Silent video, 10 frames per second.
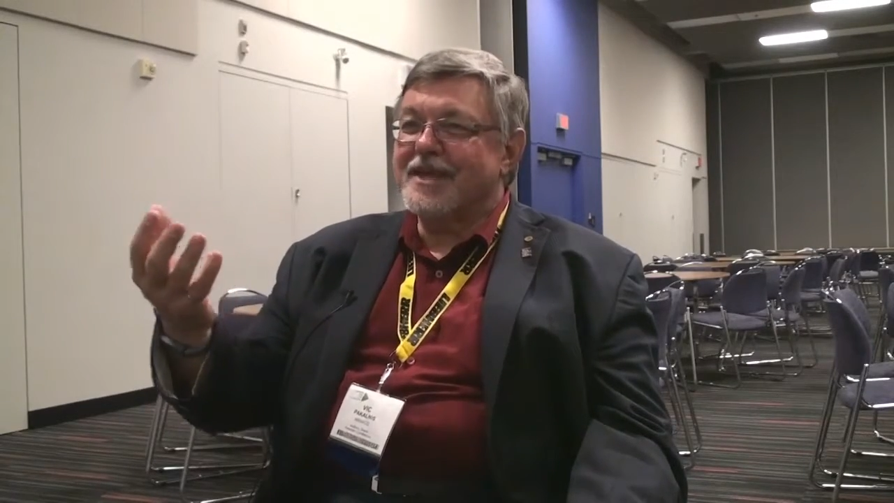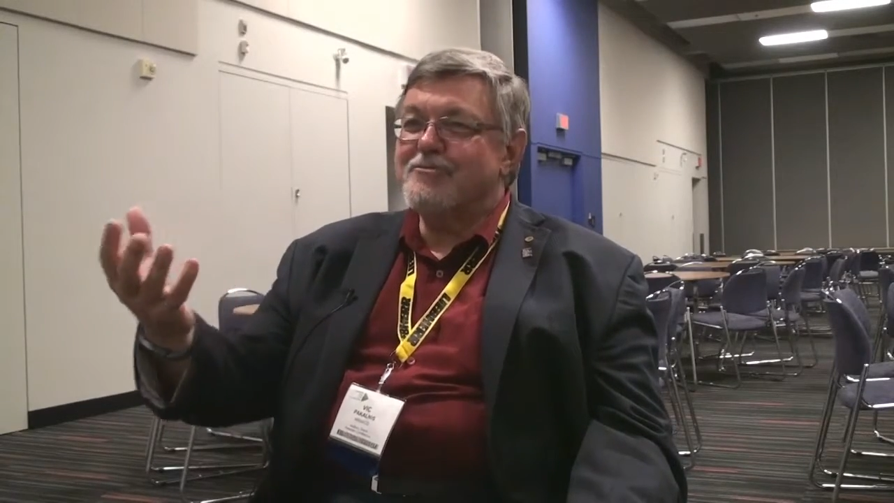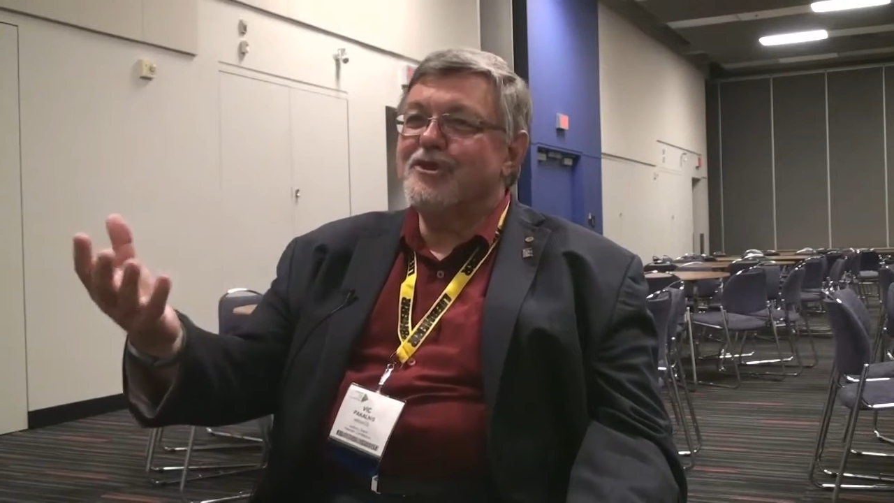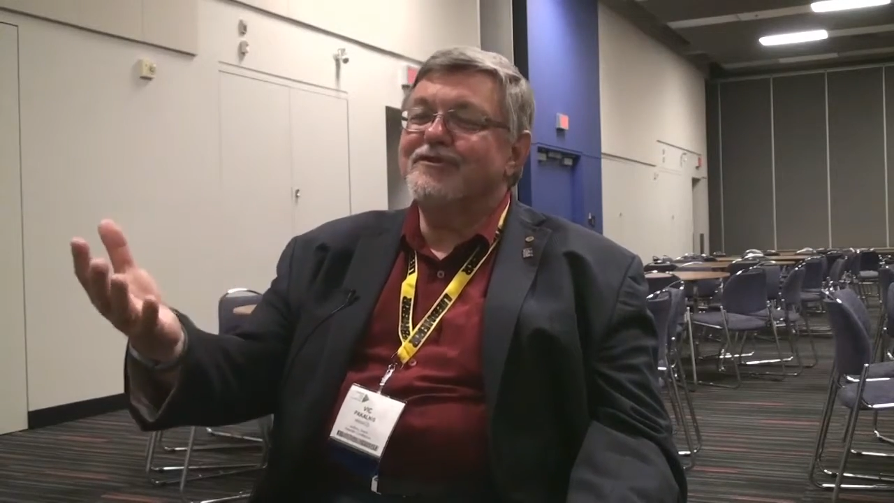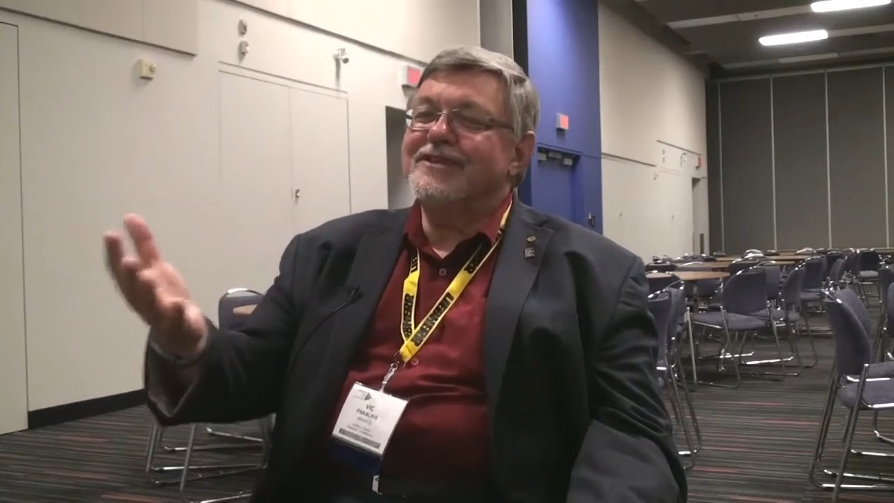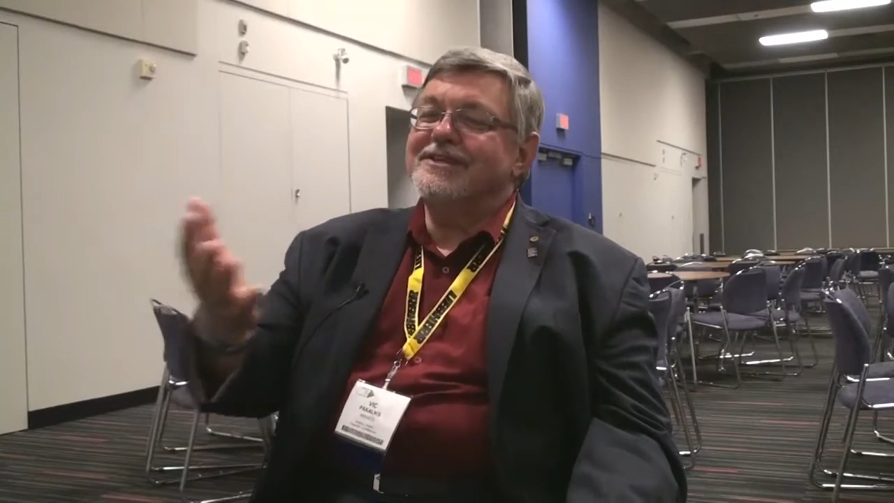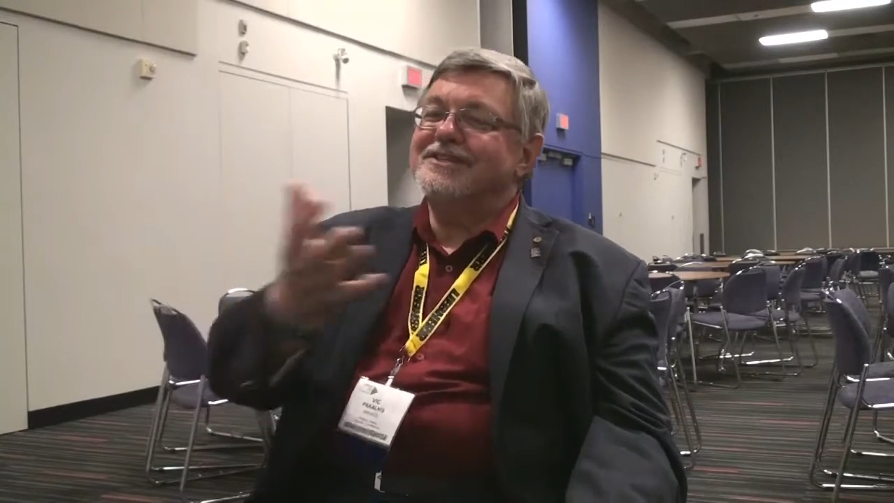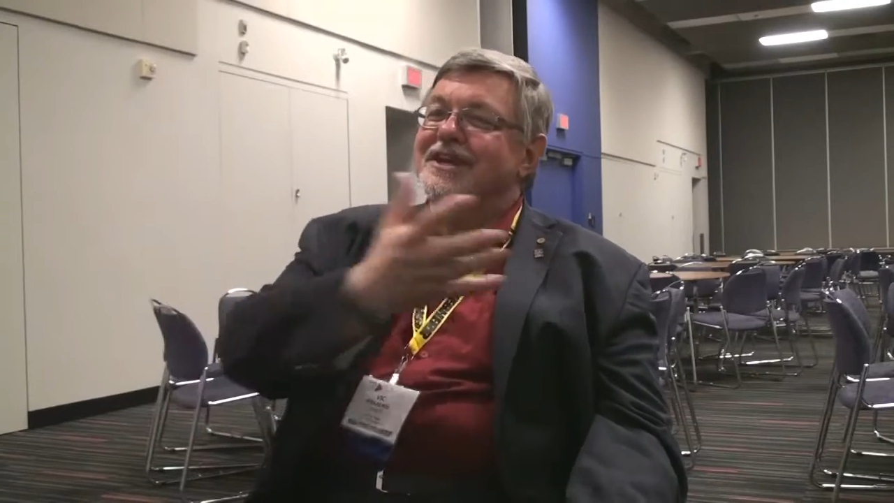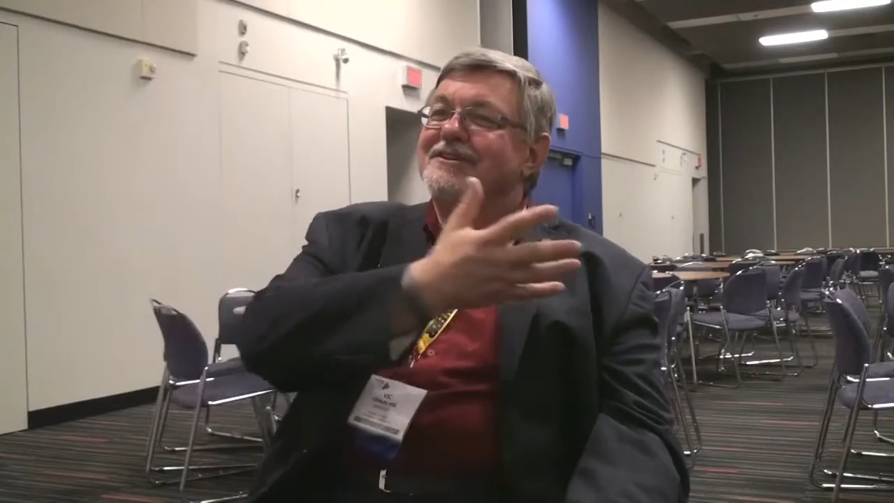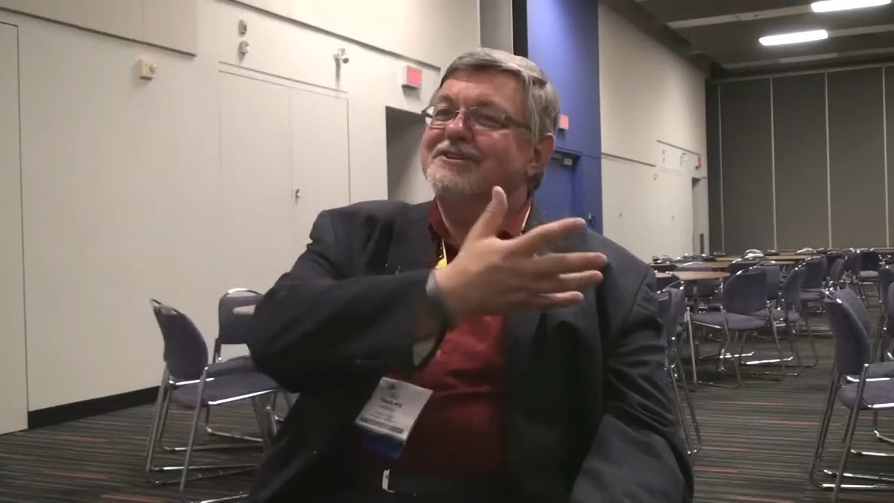They moved the
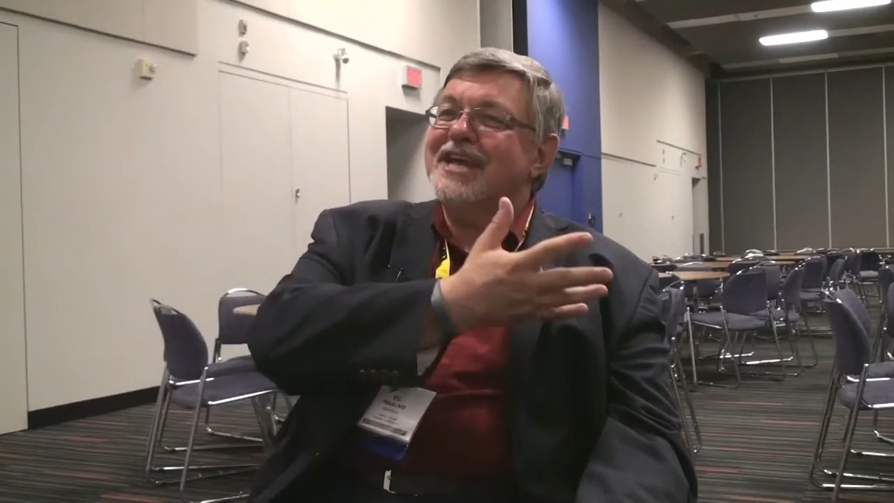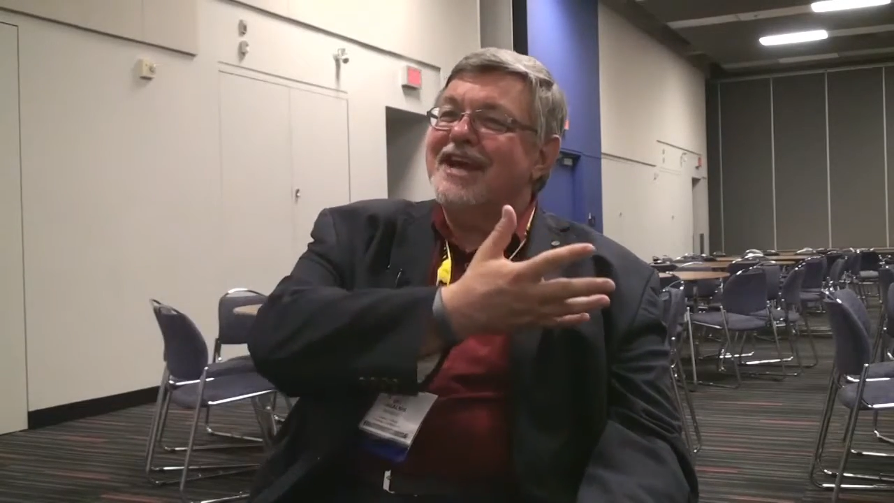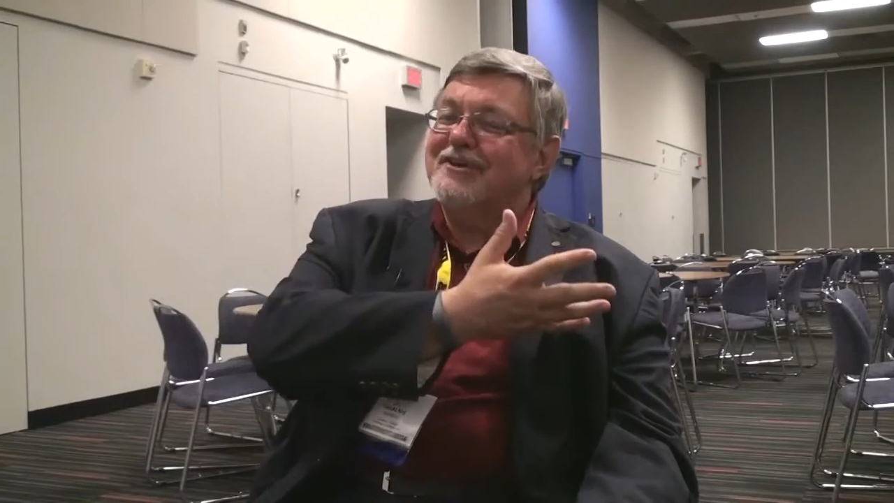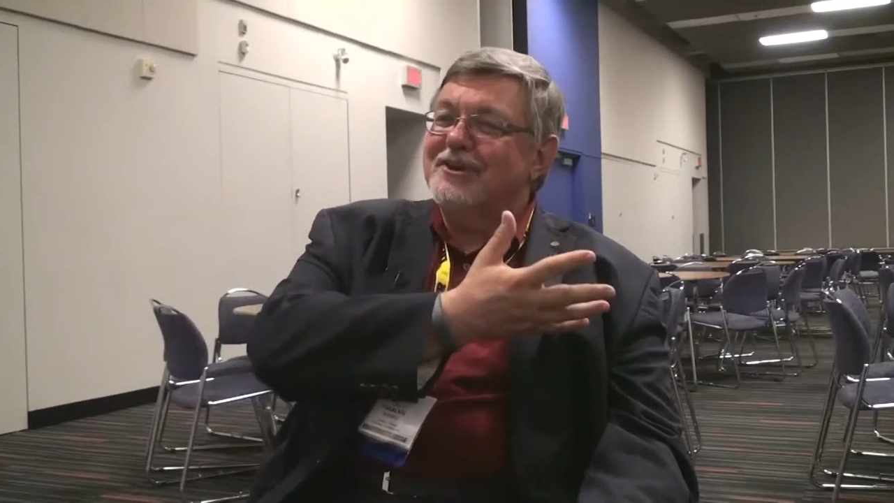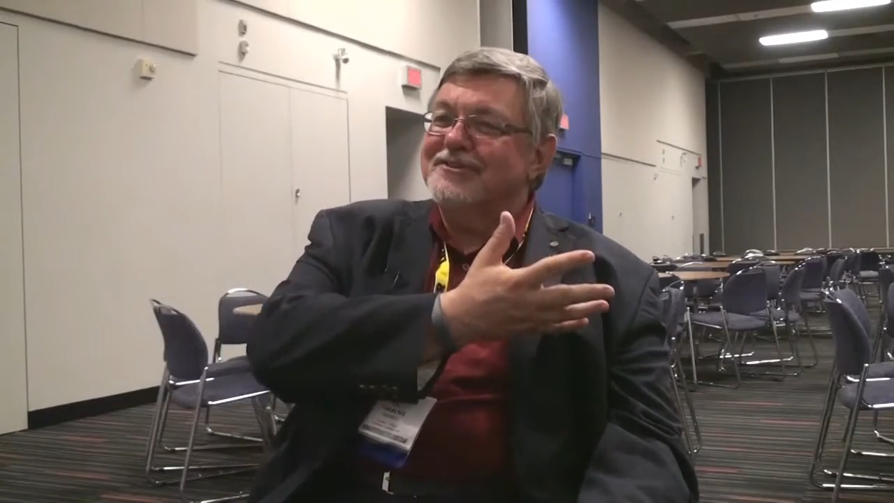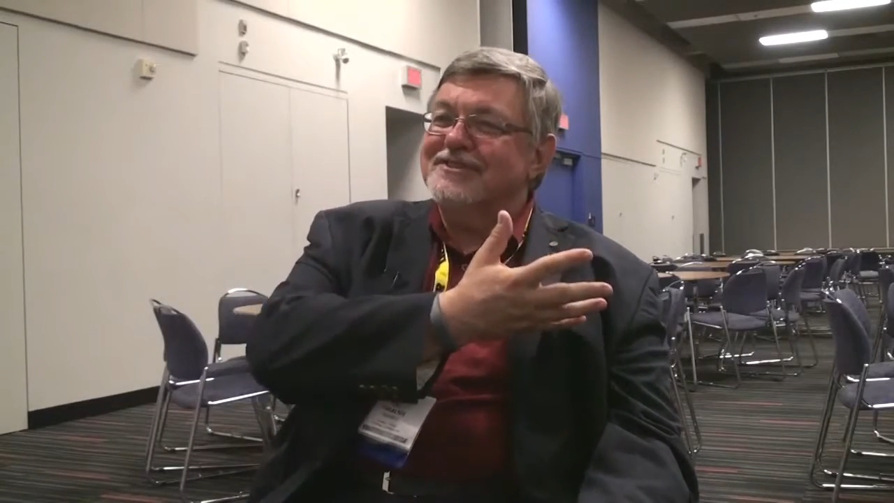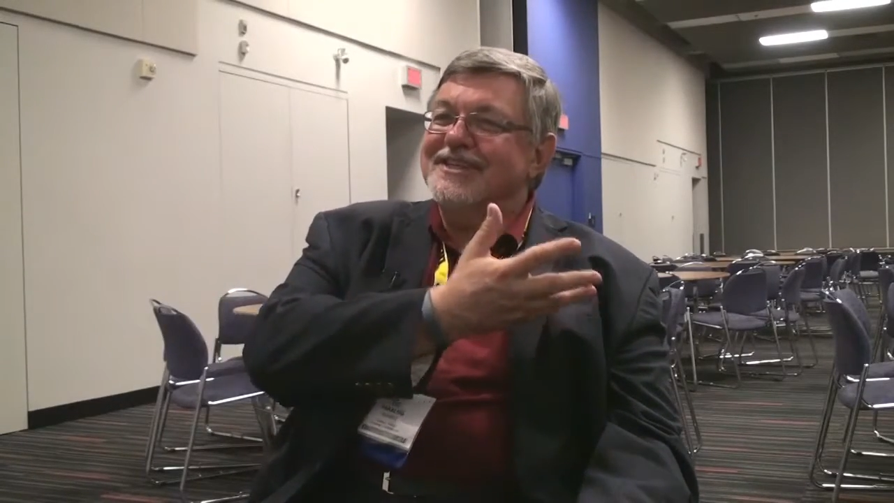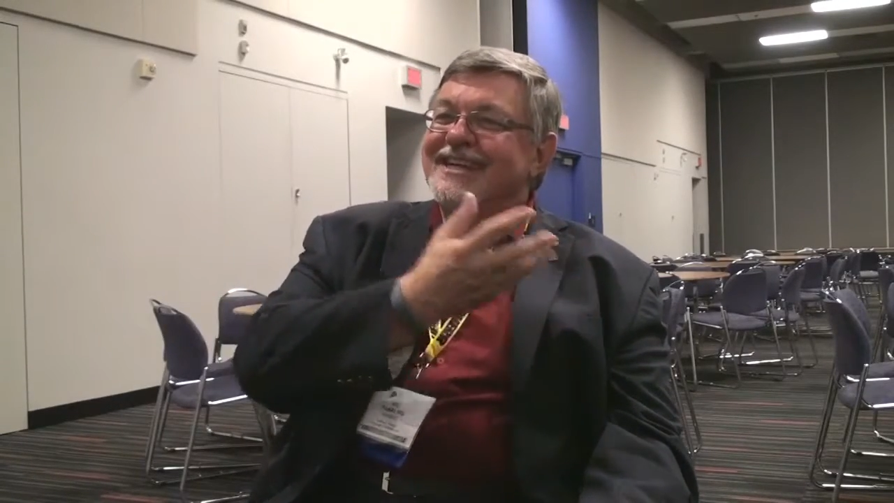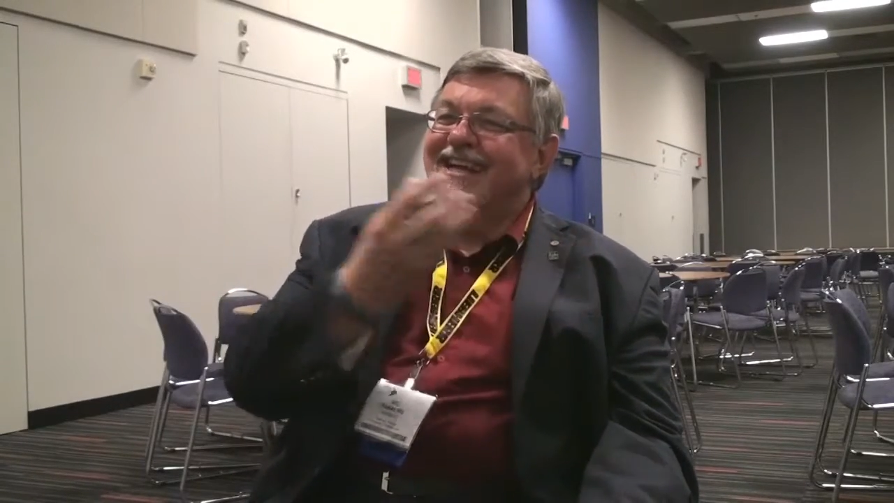entire town over,